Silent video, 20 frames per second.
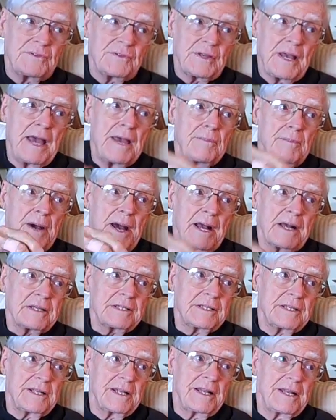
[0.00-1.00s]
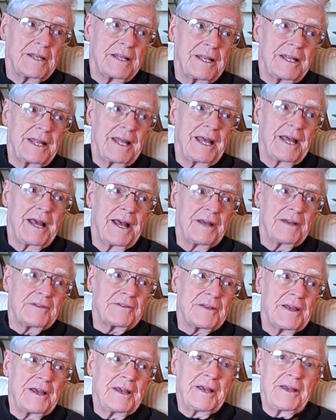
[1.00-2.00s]
skybox that he
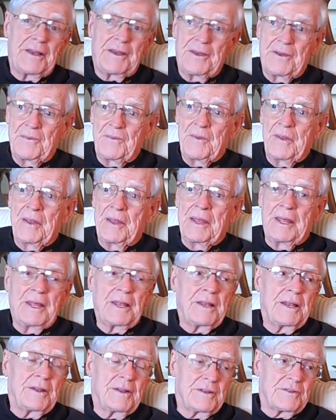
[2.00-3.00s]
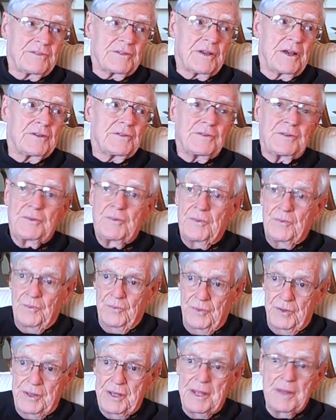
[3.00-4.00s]
has, and discussing
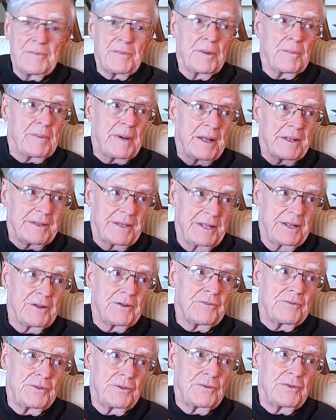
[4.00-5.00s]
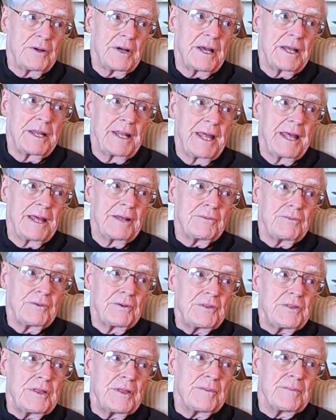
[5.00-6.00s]
with him about the interview I'd had
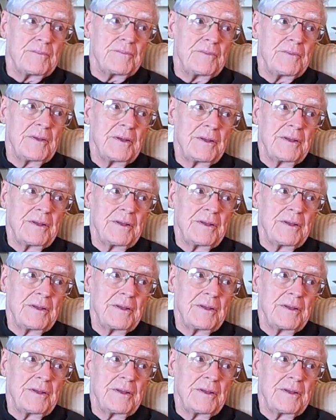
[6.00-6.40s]
with him,